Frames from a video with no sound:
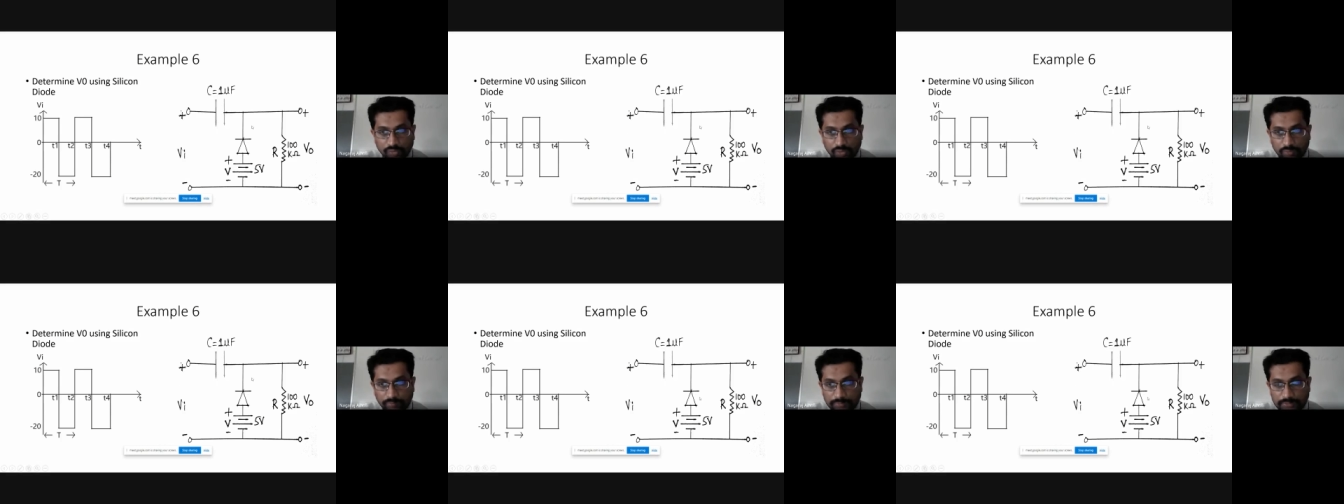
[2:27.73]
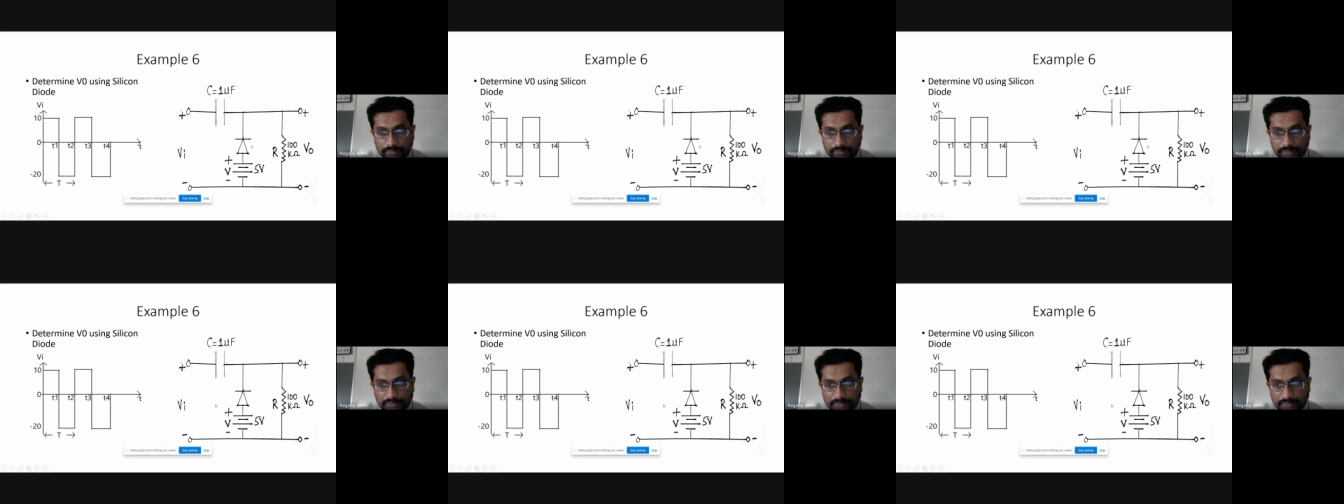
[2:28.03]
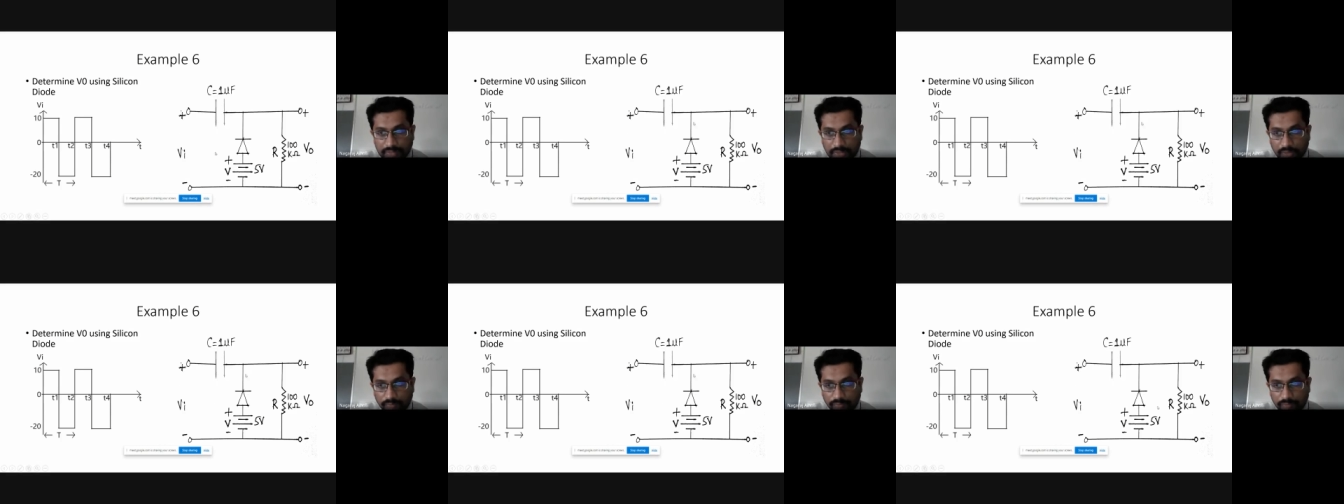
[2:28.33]
for which
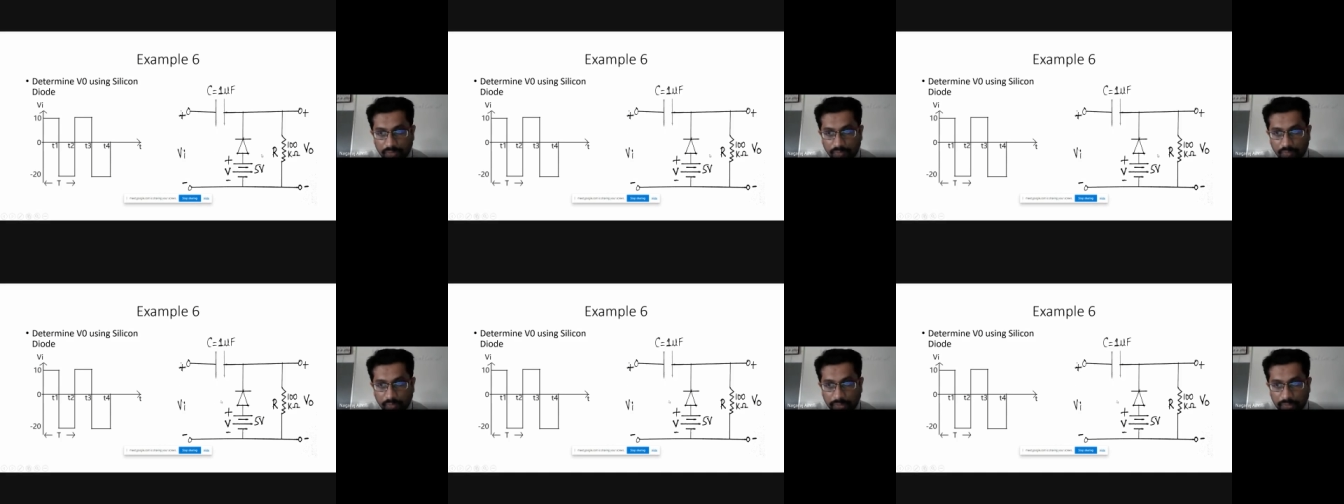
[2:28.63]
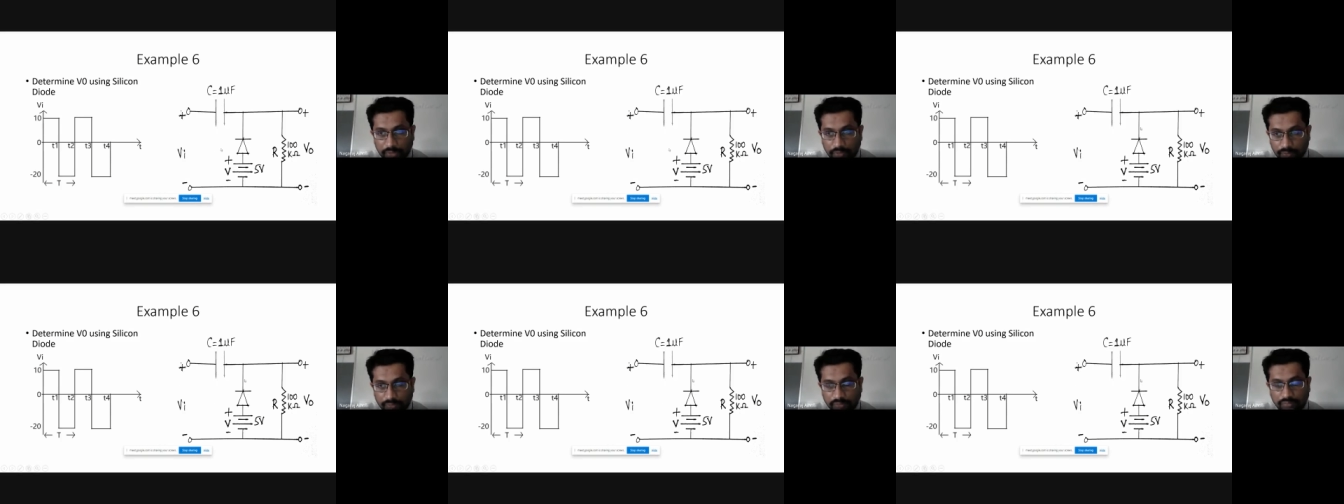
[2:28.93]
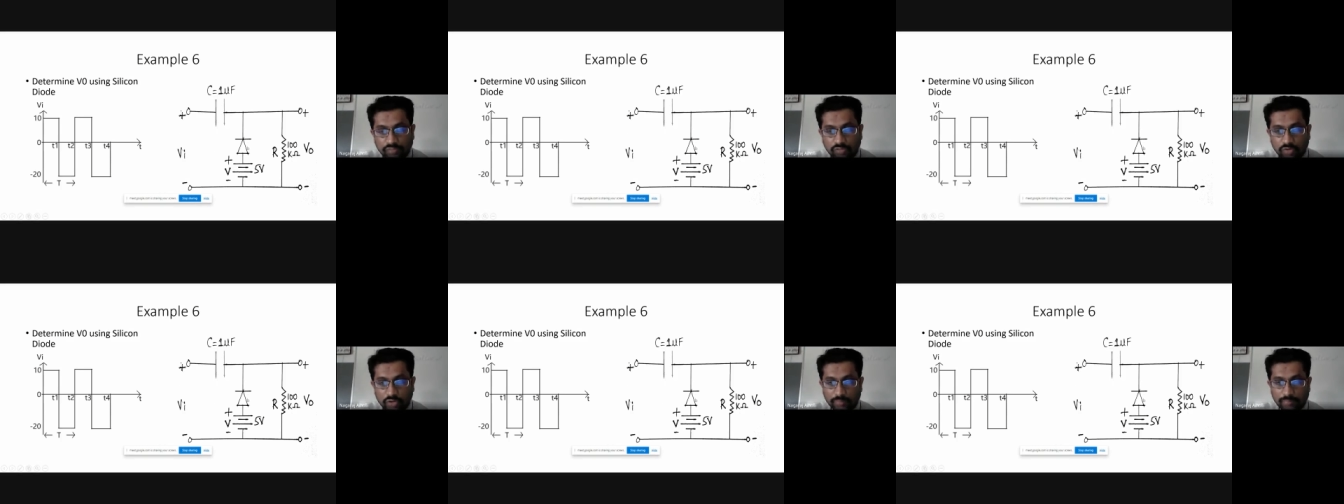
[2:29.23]
this diode will go
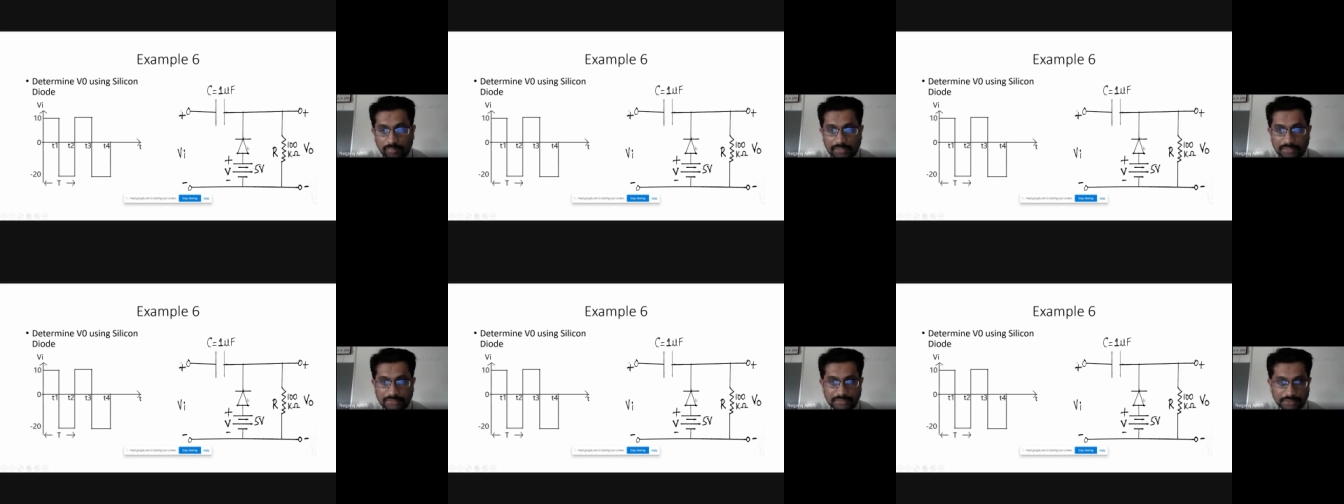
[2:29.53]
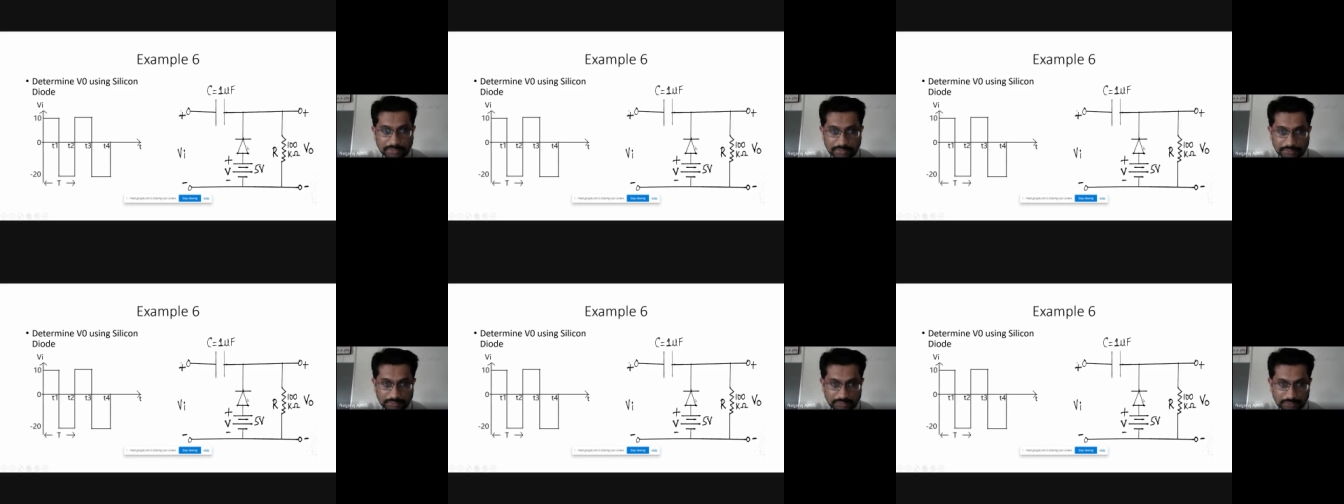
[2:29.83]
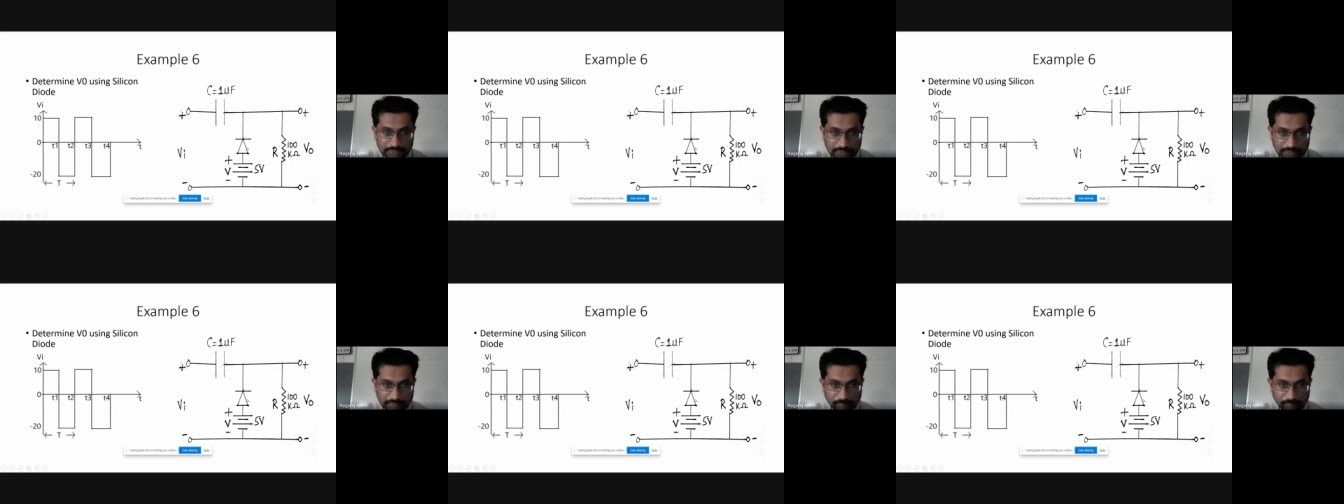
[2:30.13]
into forward biased
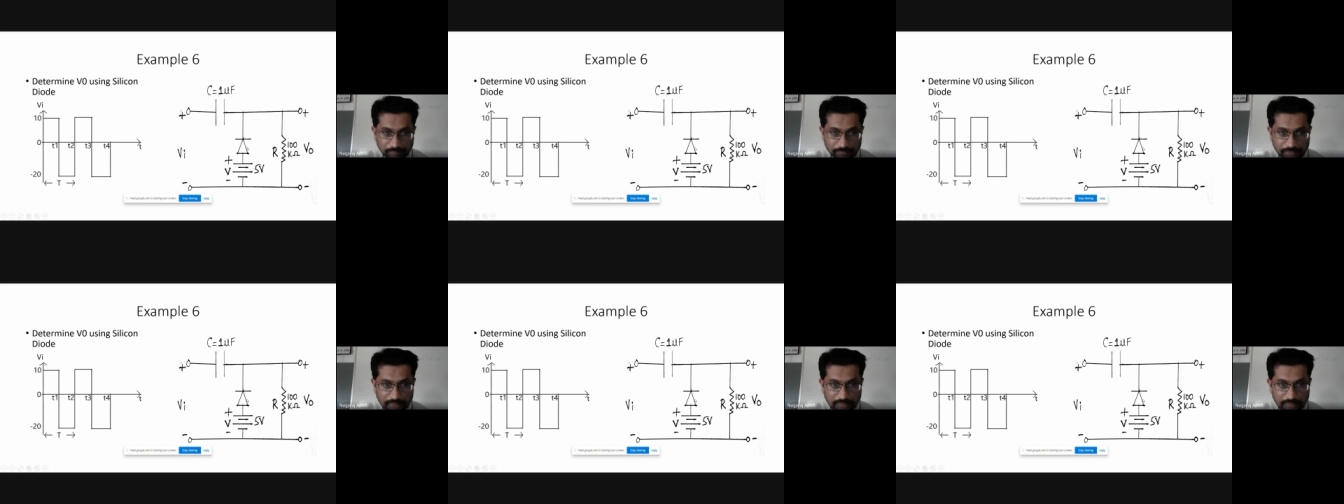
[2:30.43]
condition